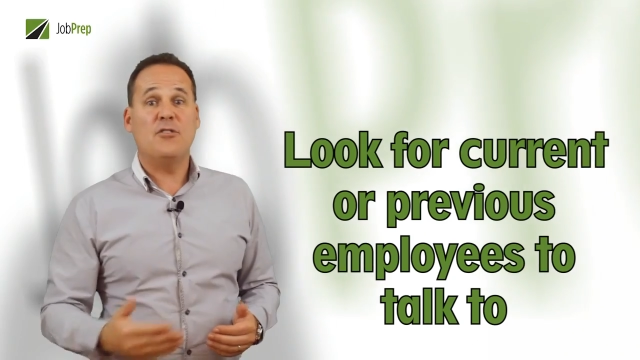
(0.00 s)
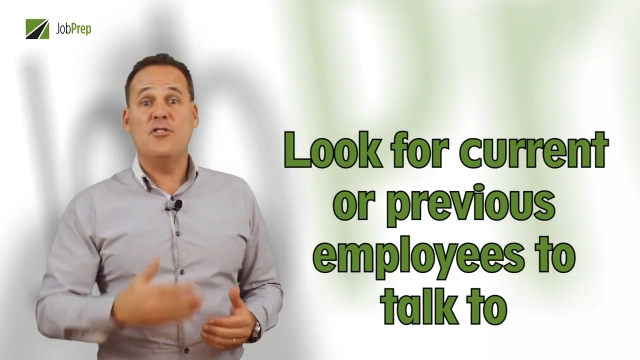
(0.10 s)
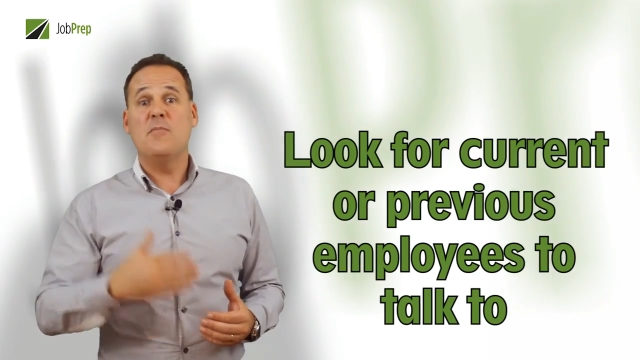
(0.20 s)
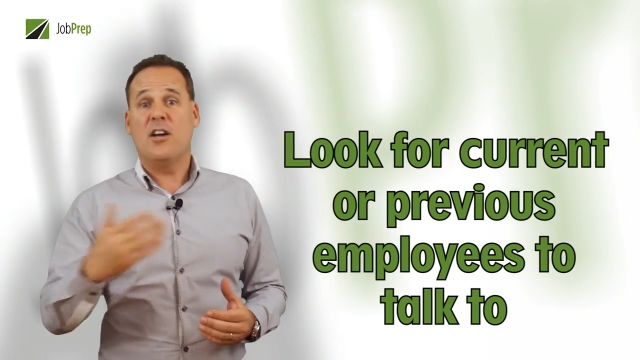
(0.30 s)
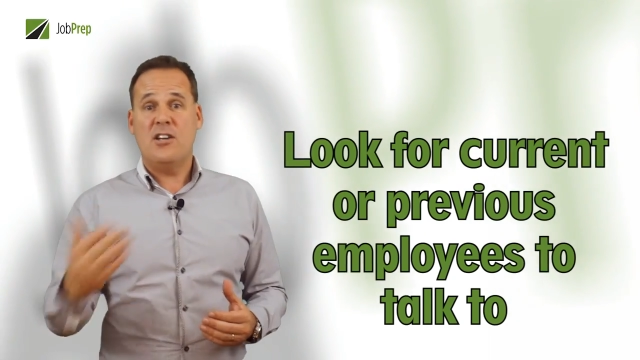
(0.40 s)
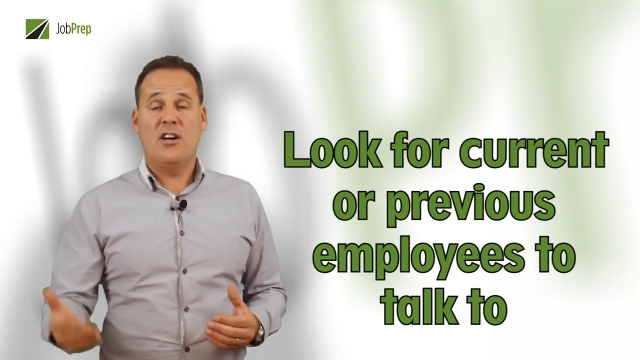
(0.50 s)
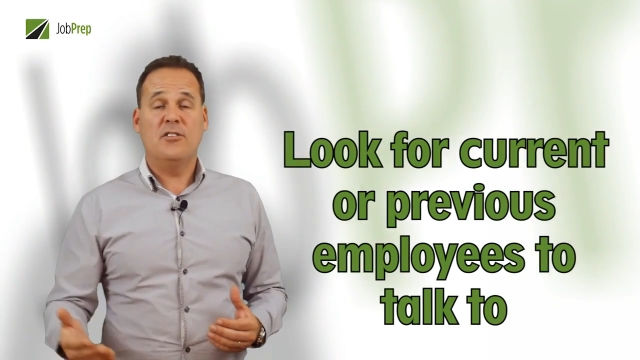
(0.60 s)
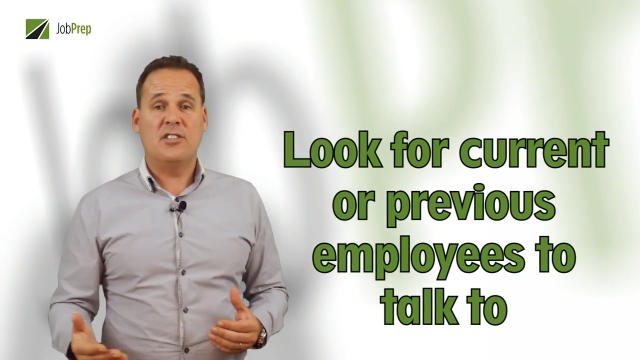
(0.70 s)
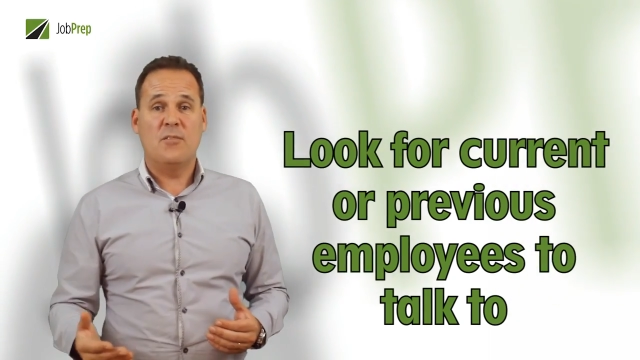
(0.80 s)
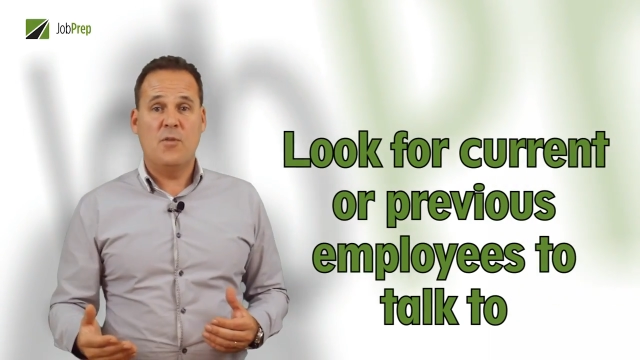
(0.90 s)
or you might know
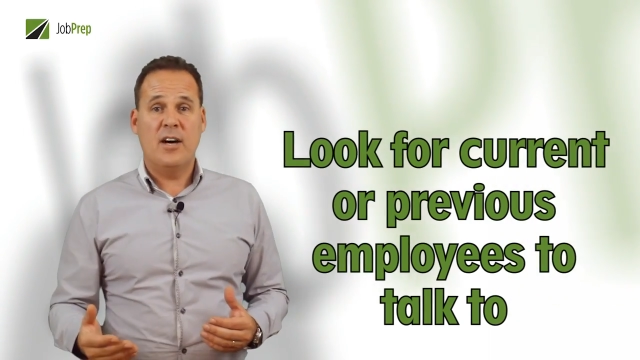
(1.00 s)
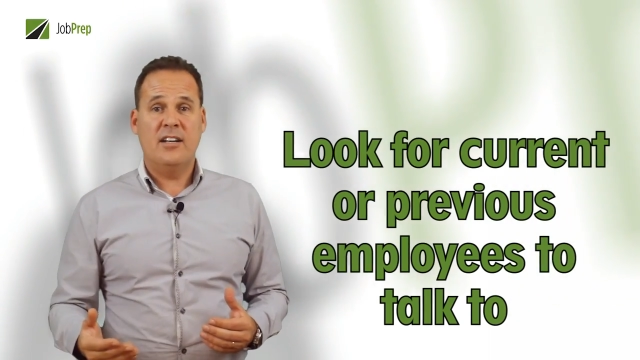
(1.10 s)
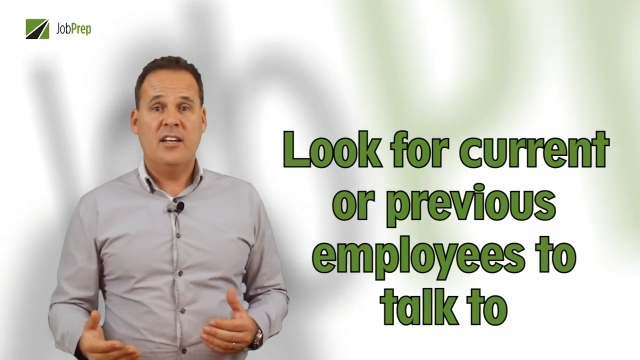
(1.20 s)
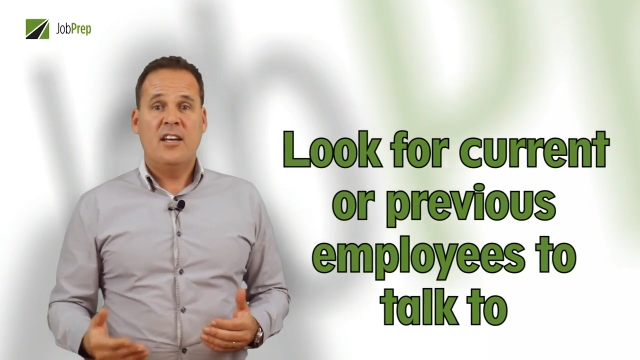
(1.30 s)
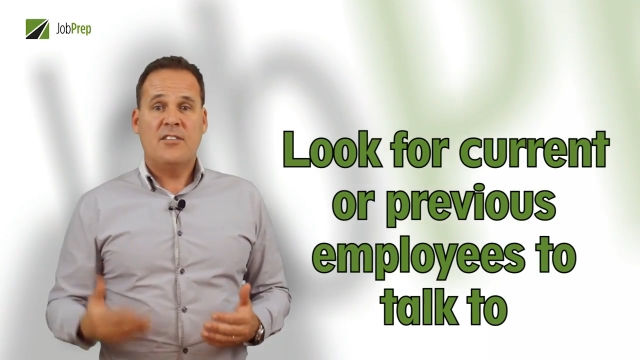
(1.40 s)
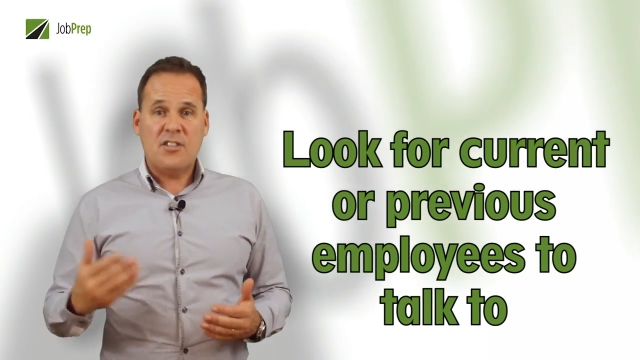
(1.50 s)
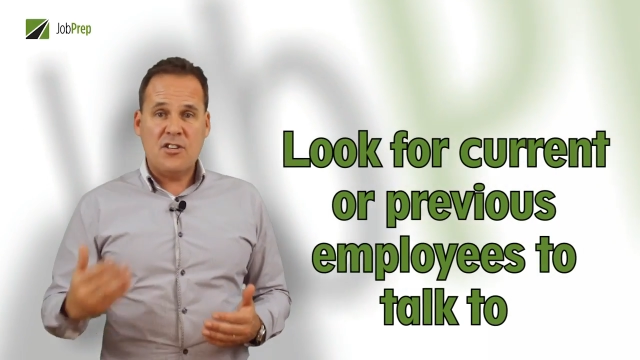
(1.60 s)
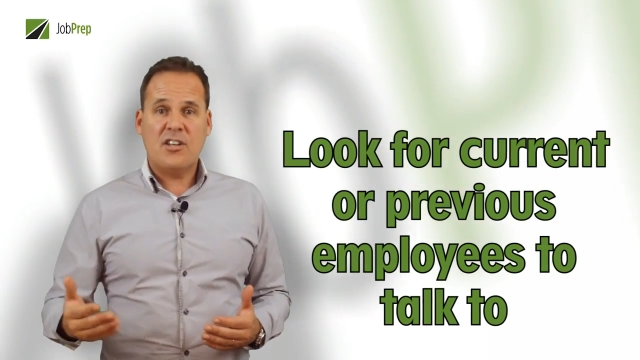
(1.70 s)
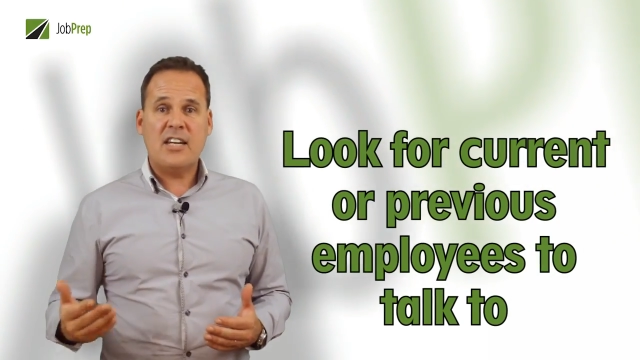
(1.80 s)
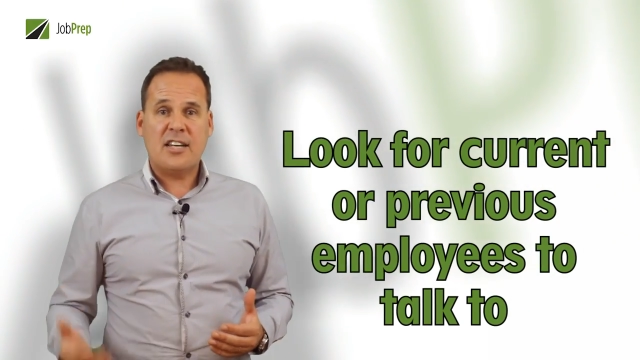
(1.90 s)
someone that
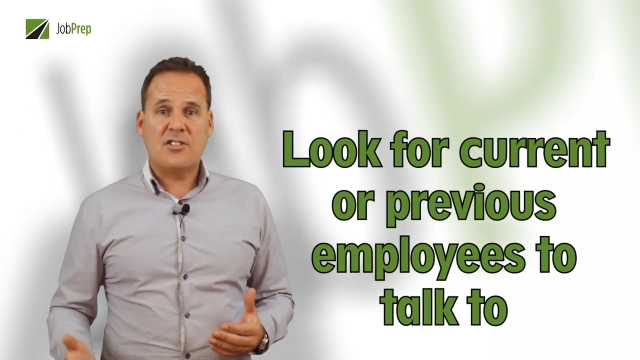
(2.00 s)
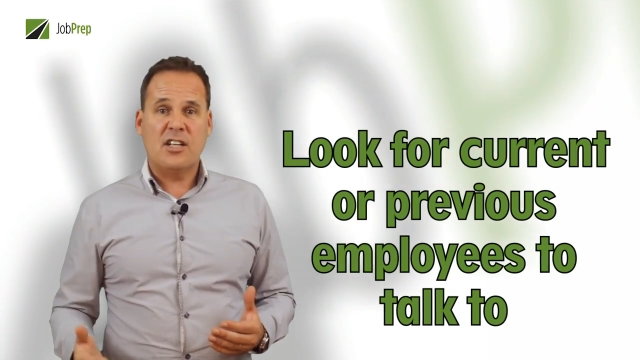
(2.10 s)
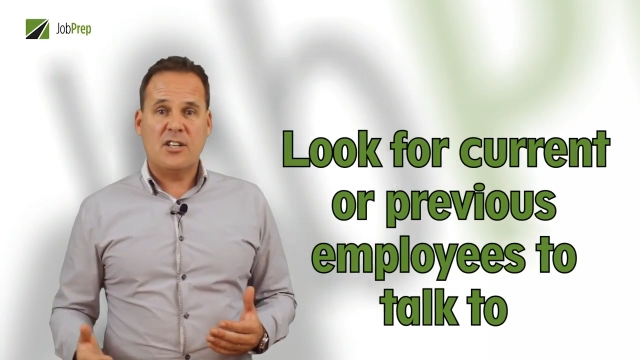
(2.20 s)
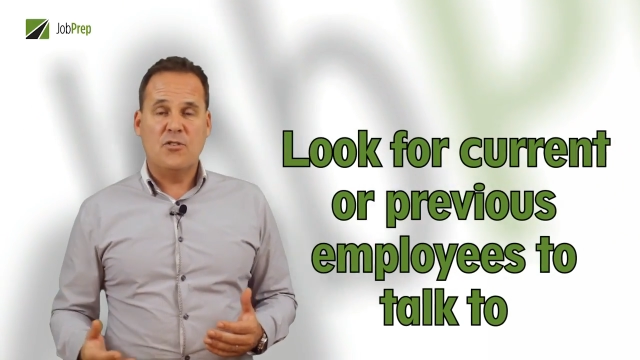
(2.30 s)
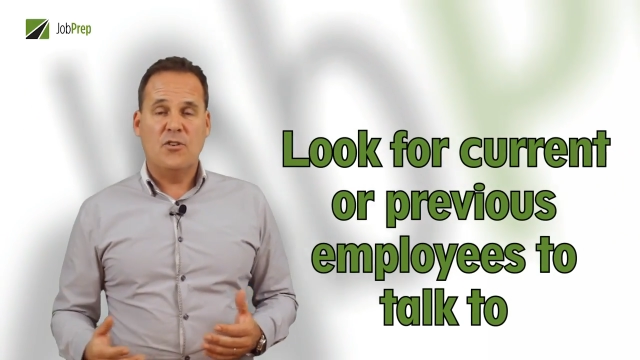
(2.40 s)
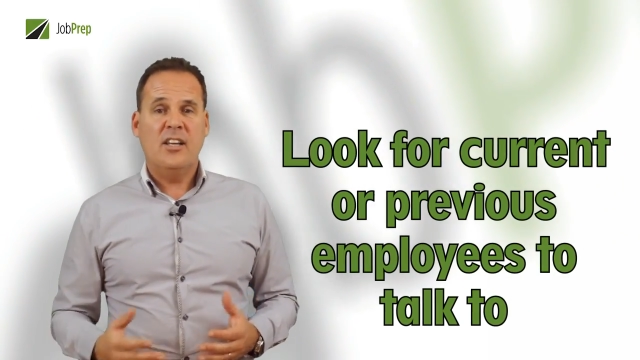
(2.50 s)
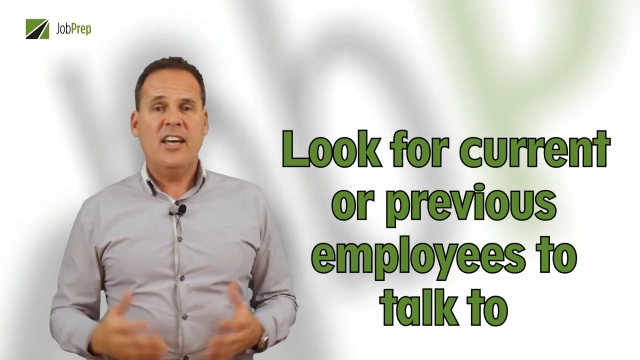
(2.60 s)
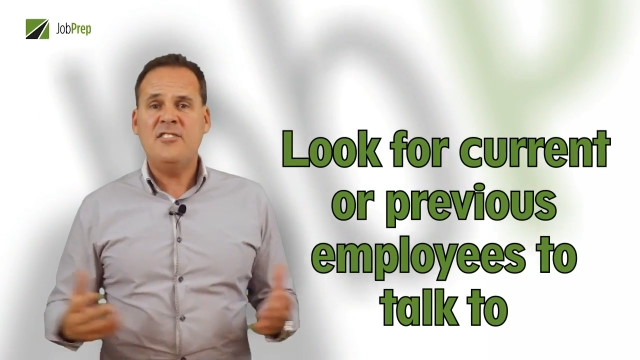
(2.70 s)
you can actually call